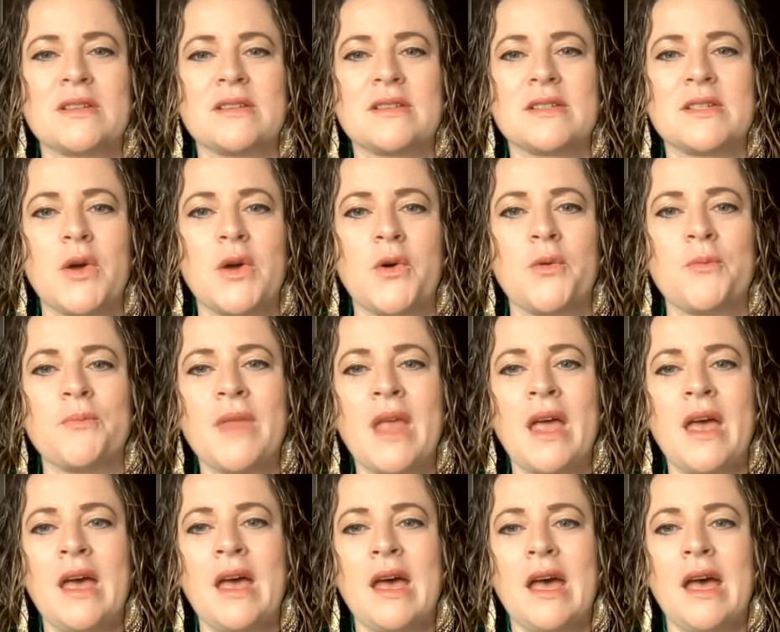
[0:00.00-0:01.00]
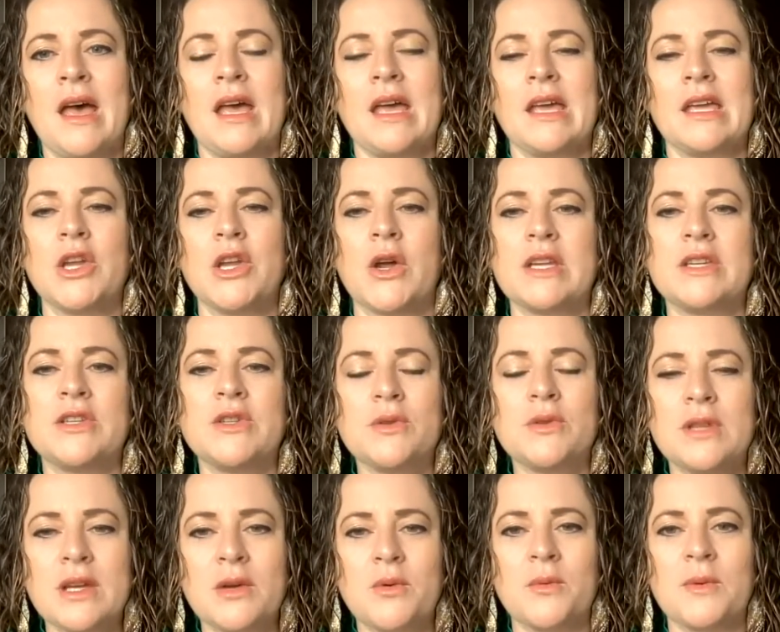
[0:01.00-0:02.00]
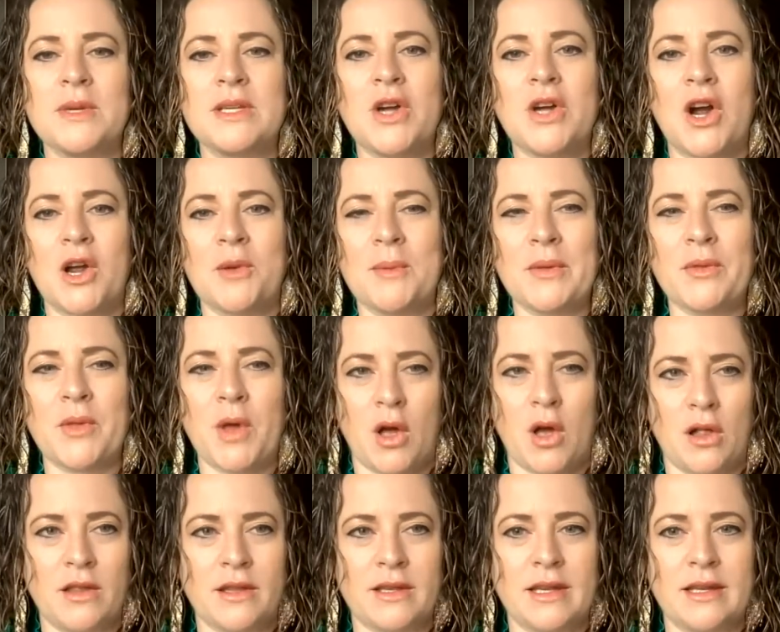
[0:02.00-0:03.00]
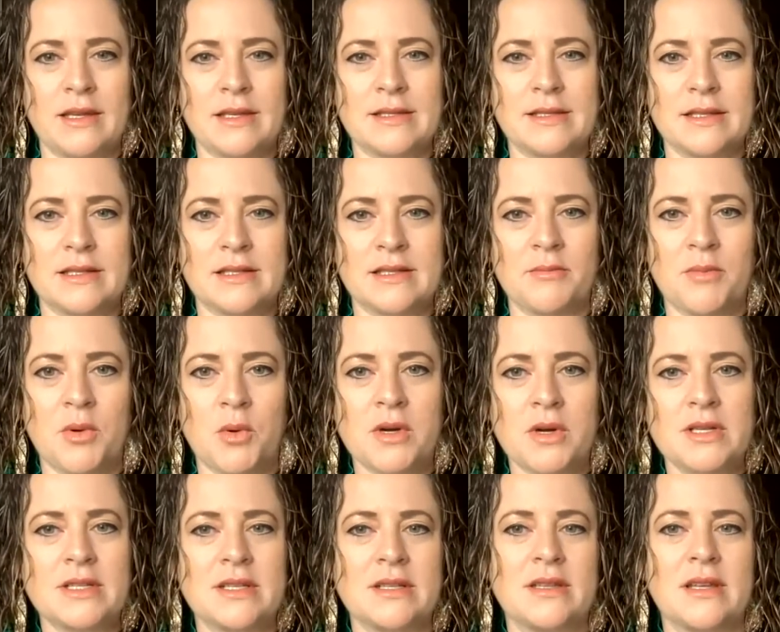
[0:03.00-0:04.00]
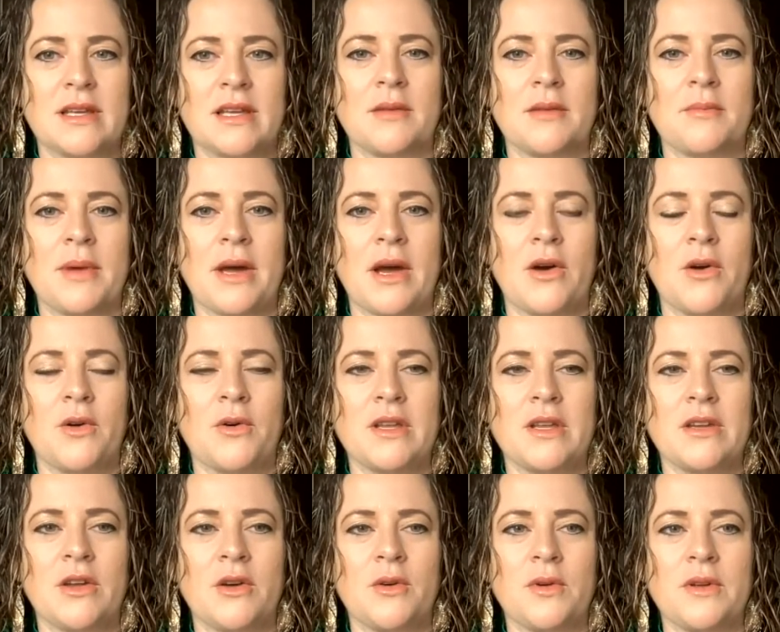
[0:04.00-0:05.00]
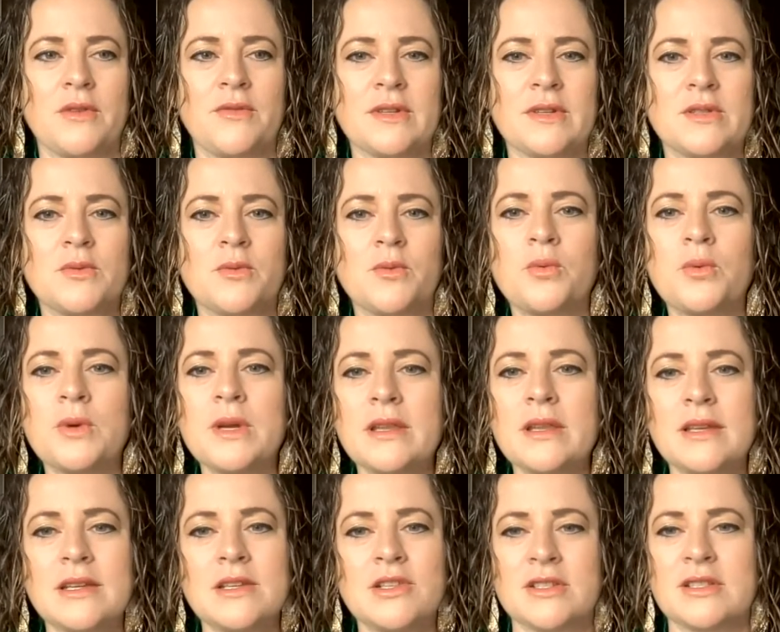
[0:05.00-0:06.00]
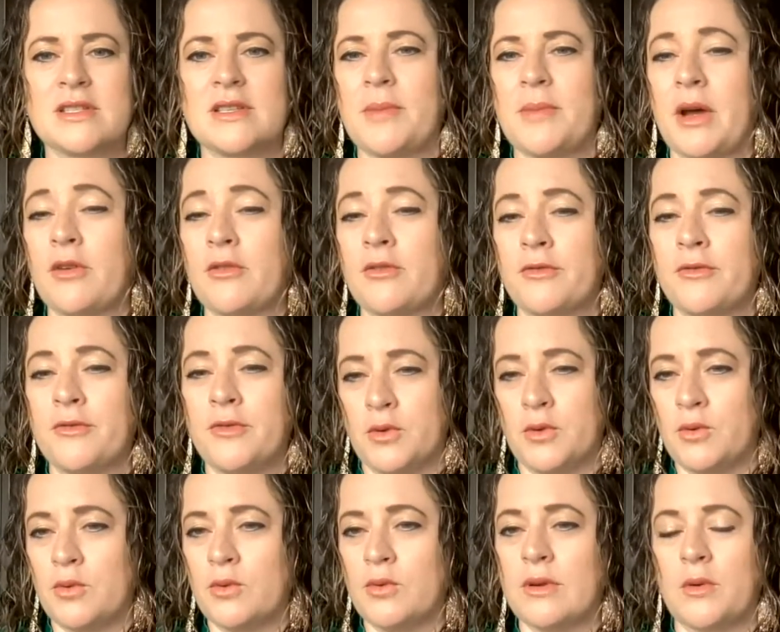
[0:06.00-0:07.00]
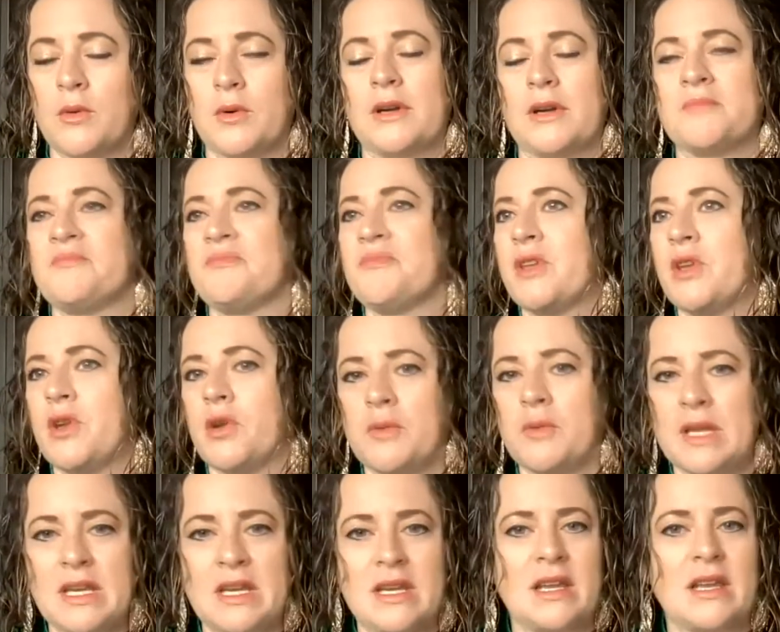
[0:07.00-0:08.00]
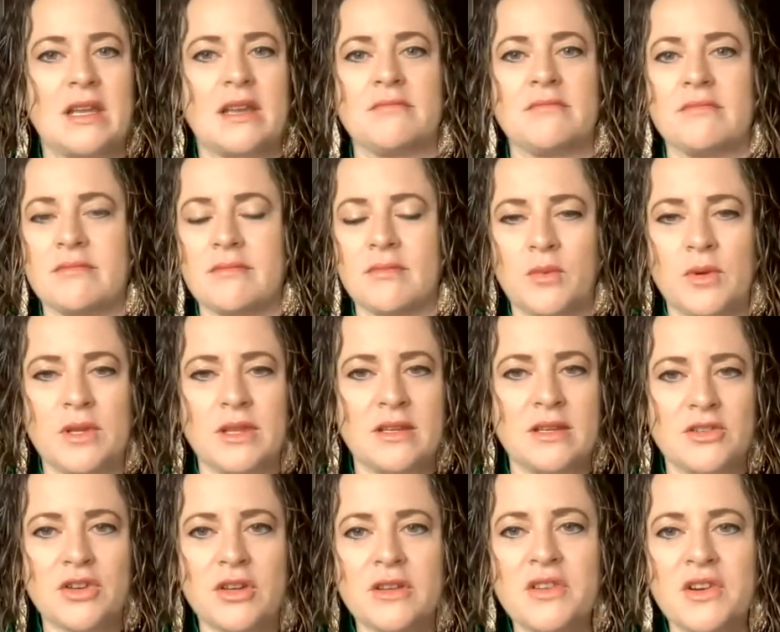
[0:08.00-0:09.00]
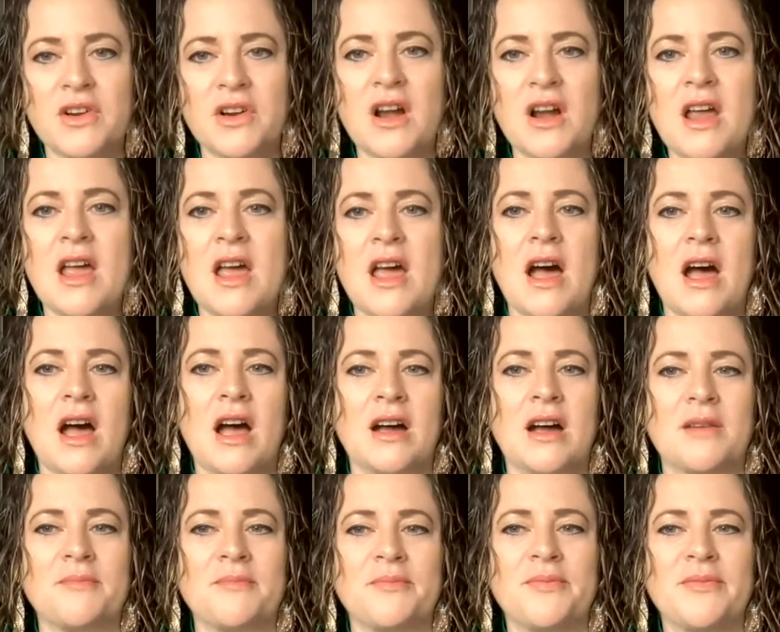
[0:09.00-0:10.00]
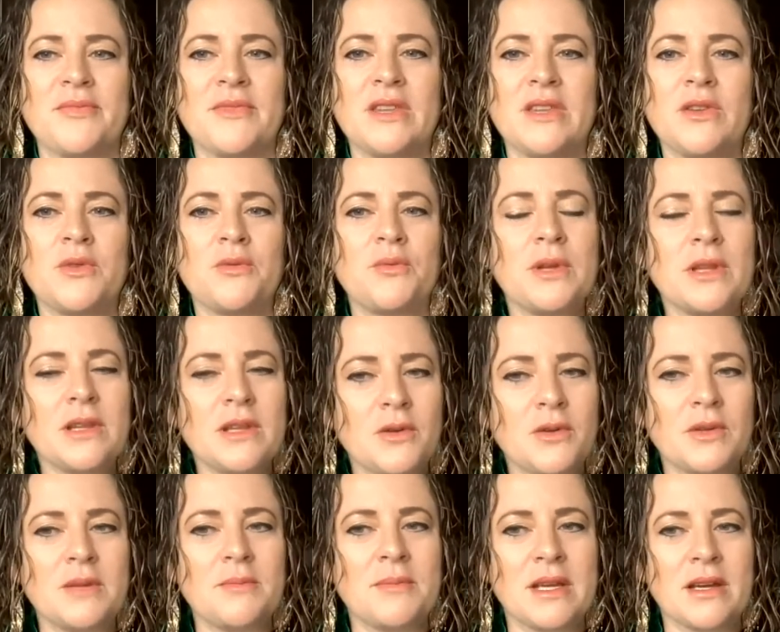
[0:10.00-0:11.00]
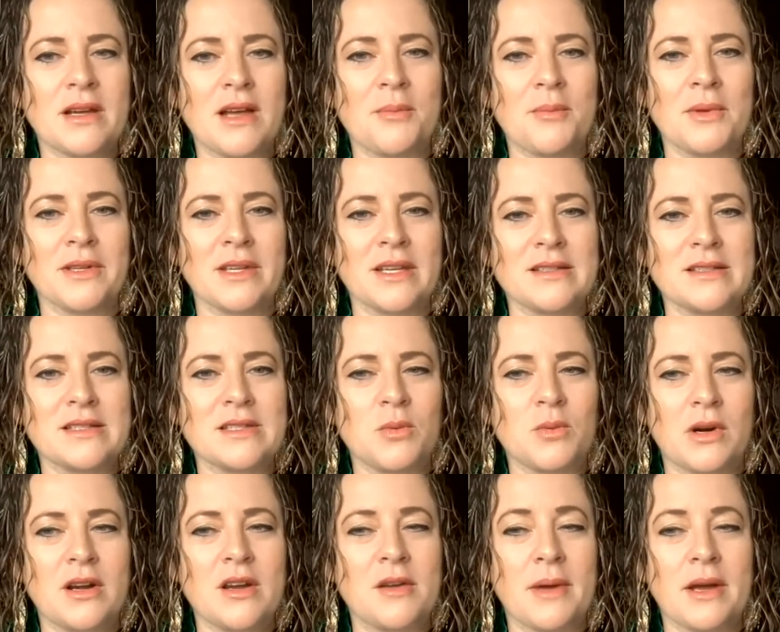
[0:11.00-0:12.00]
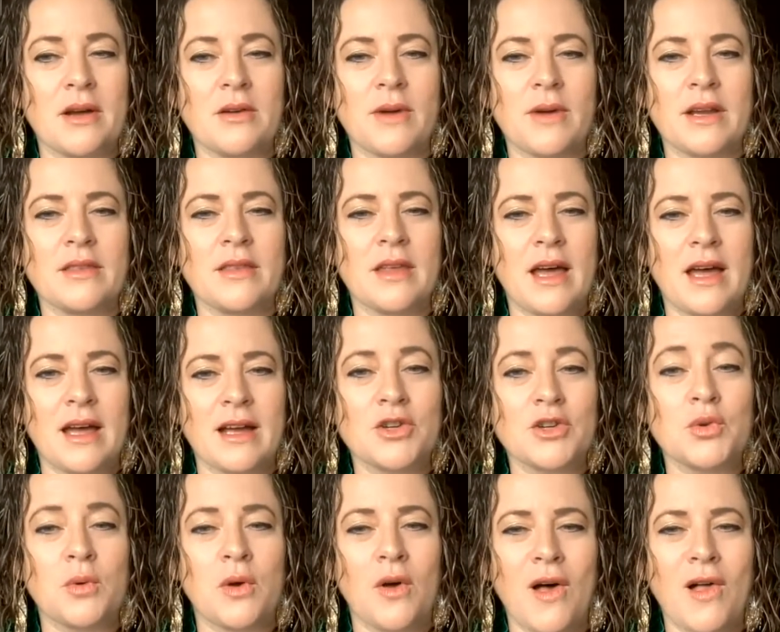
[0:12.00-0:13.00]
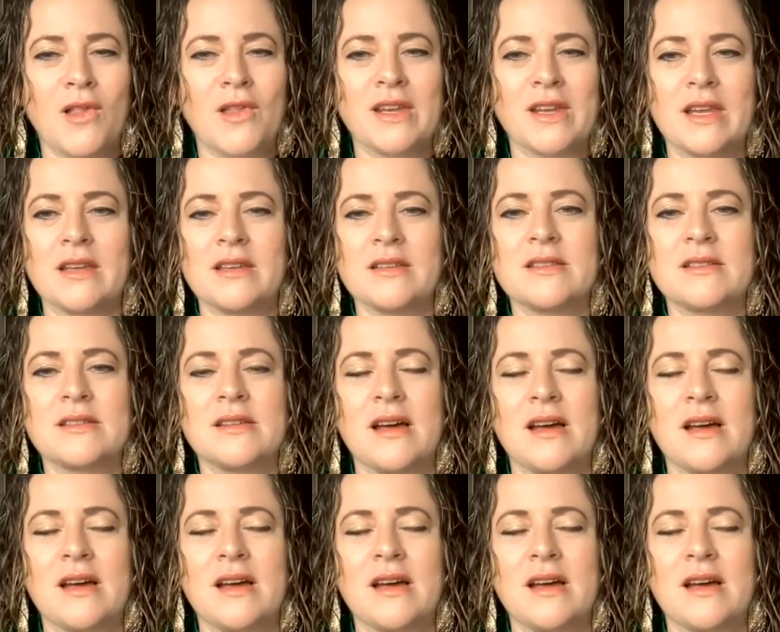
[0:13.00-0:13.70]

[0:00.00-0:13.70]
So, I do think when we talk about the holidays, it's important to think about, if it's really just about food or, eating and with each other, then there'd really only be a couple days to worry about, right? The actual holidays.